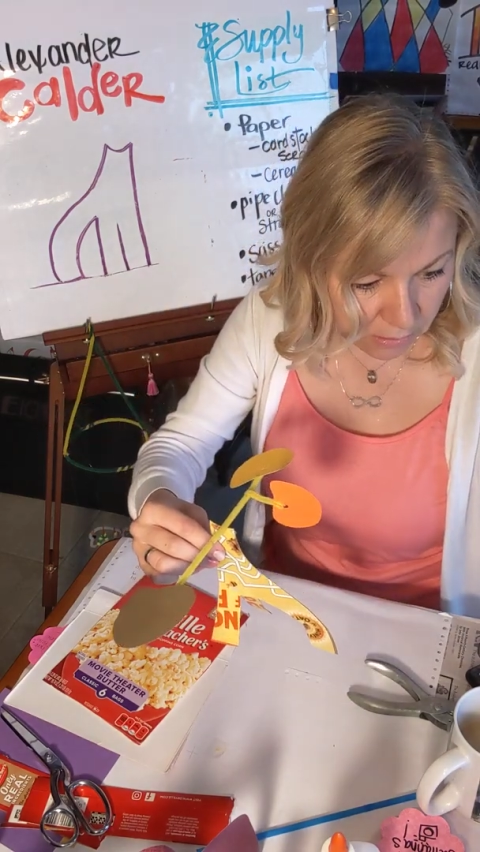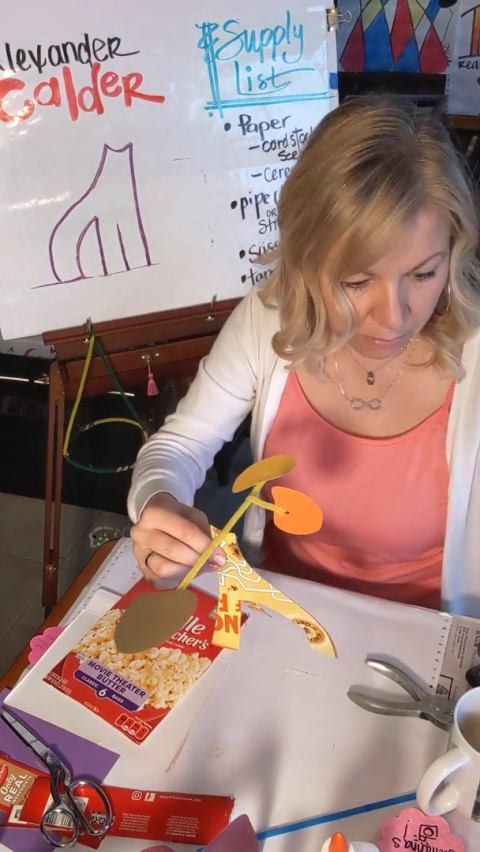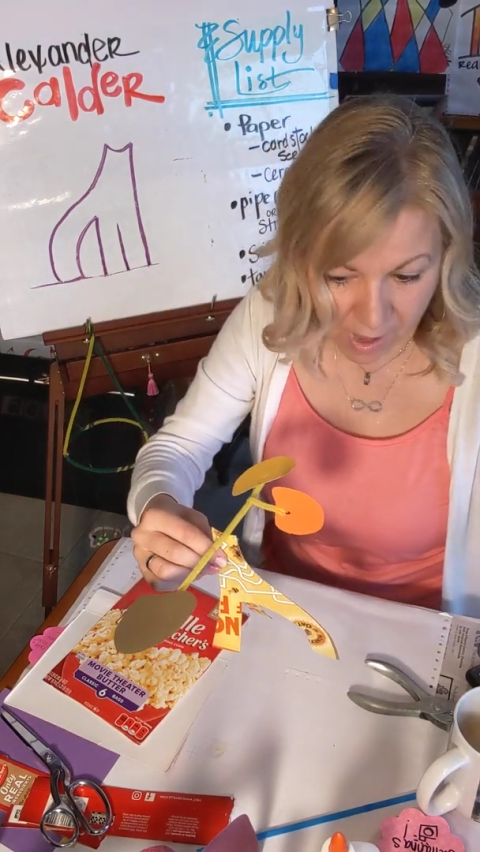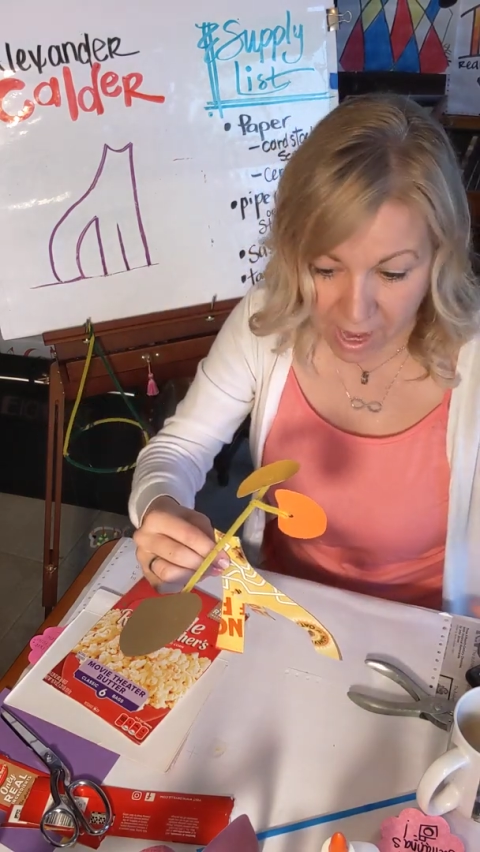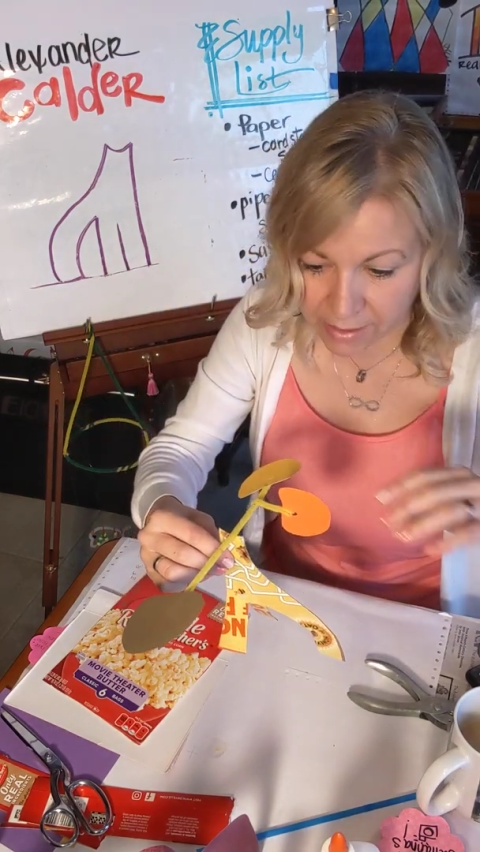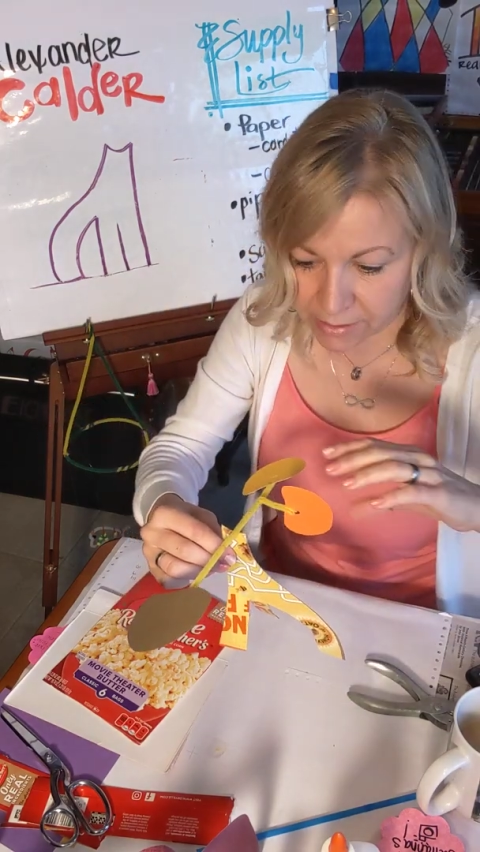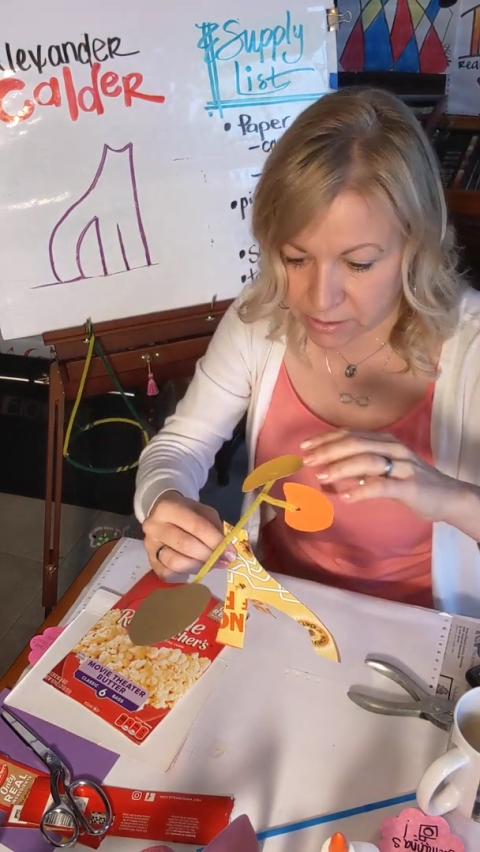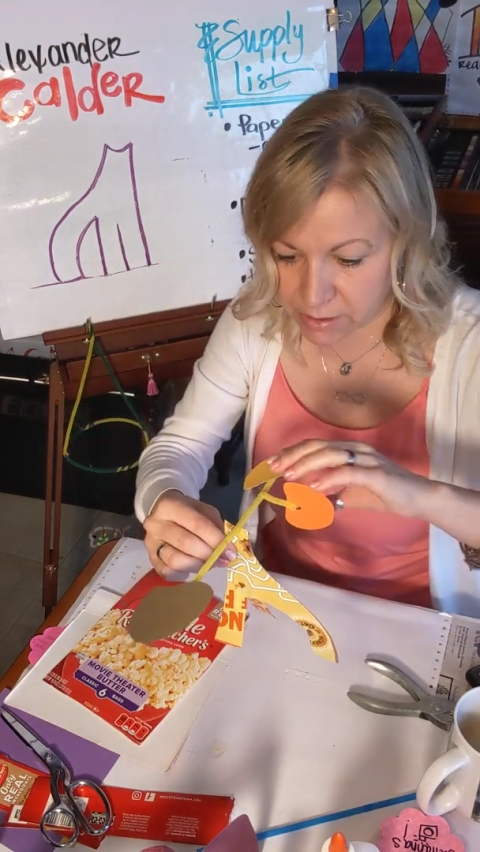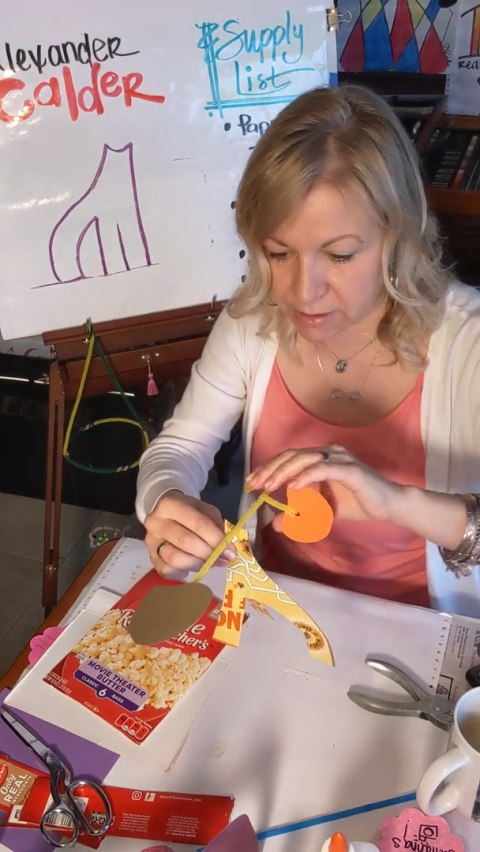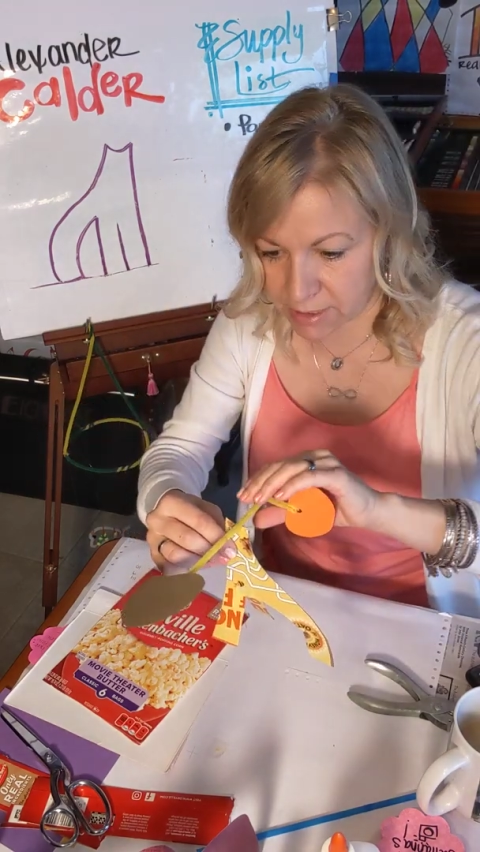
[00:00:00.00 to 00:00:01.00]
body
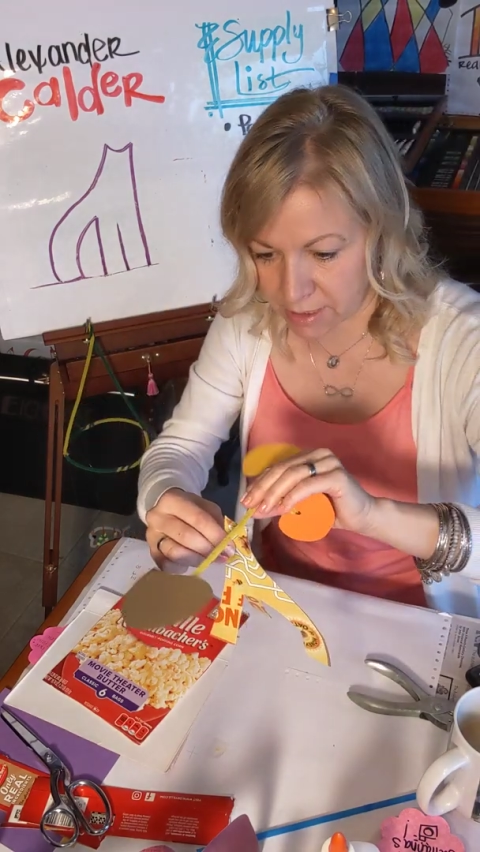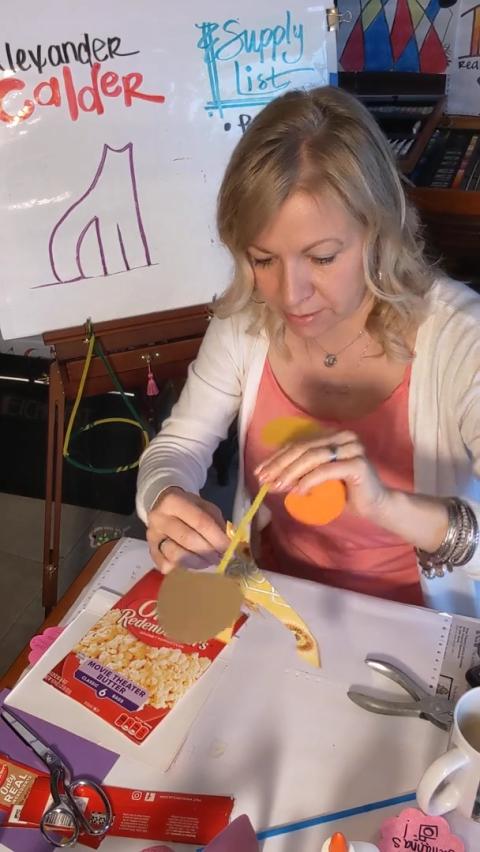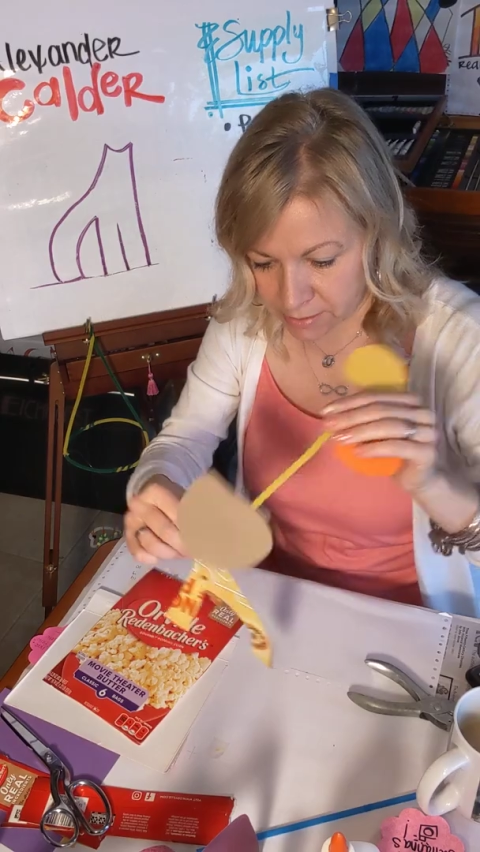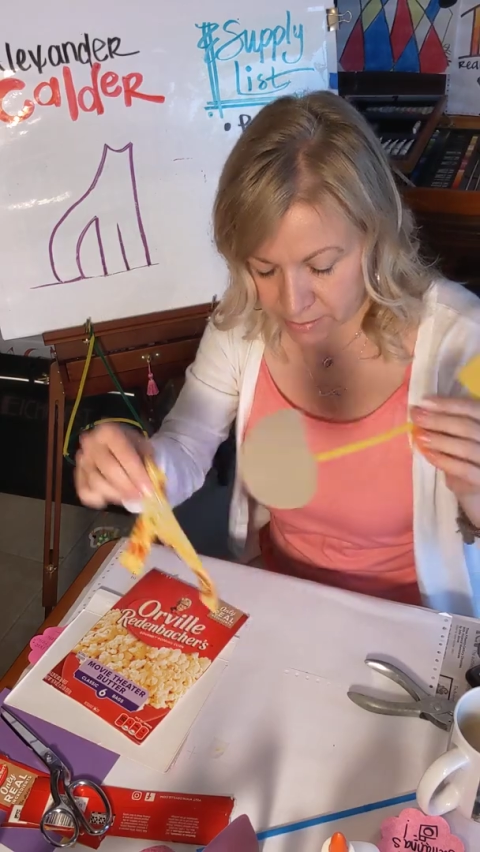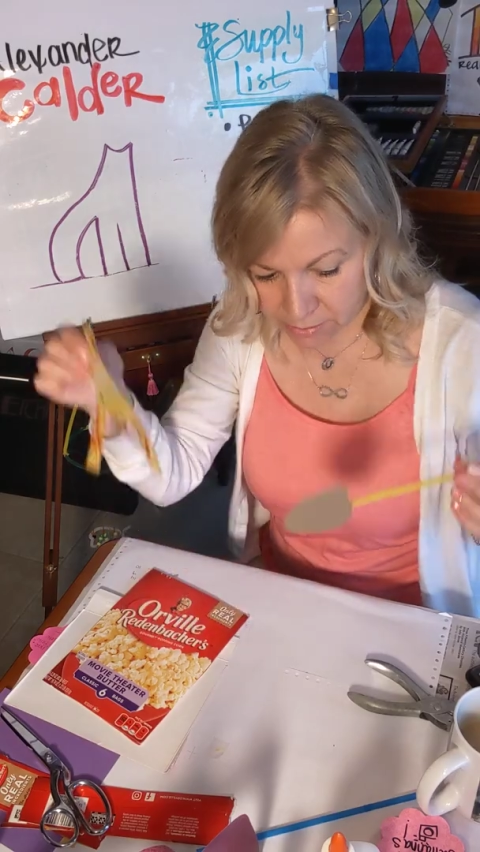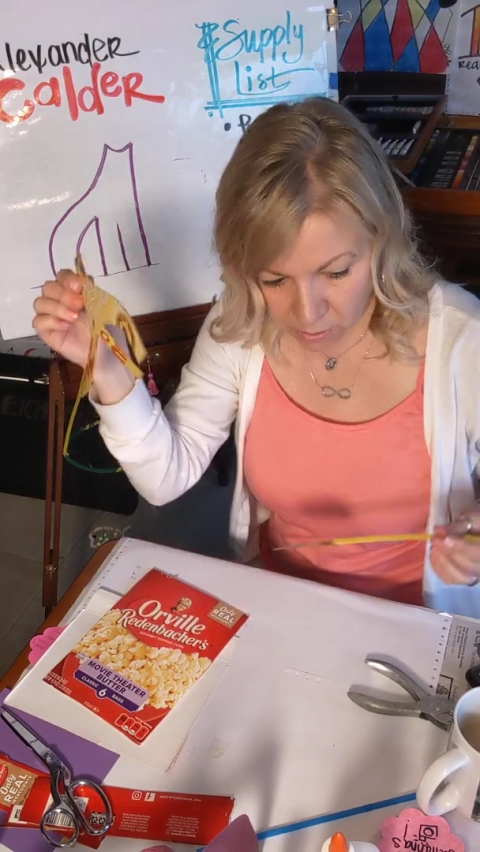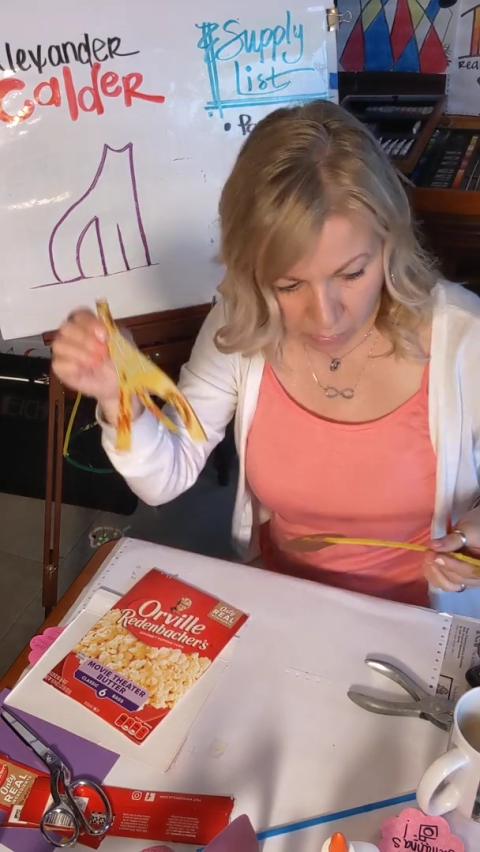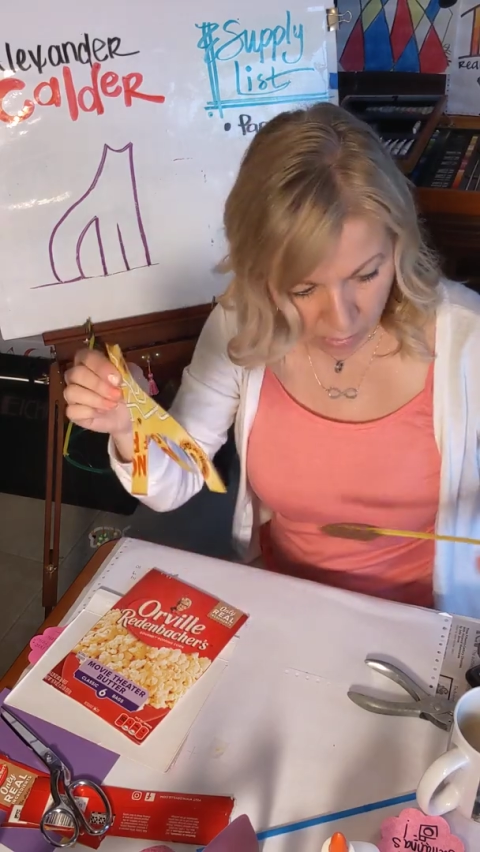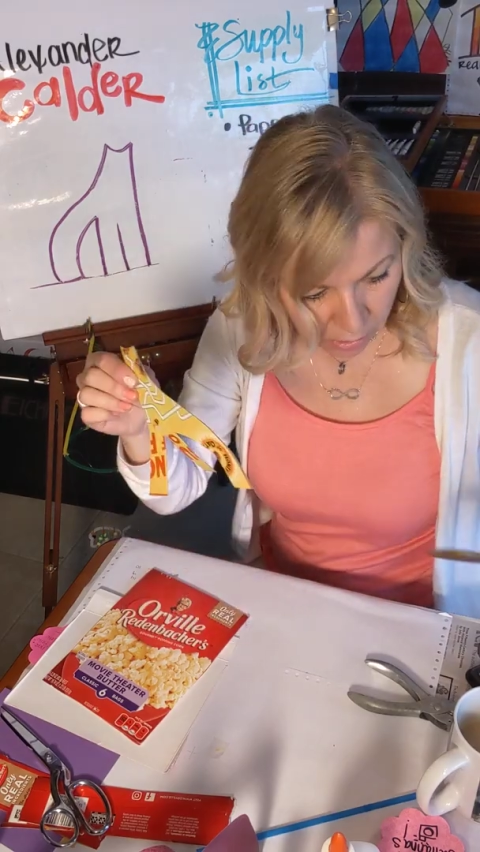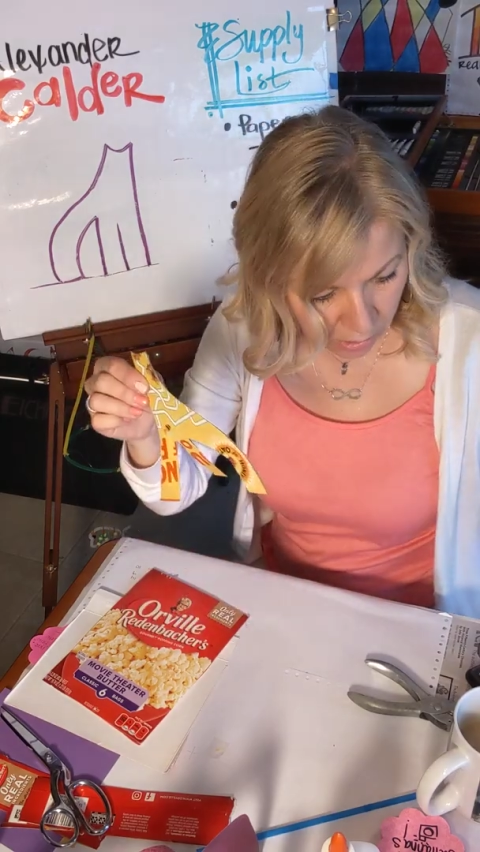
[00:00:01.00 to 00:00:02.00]
to stand. So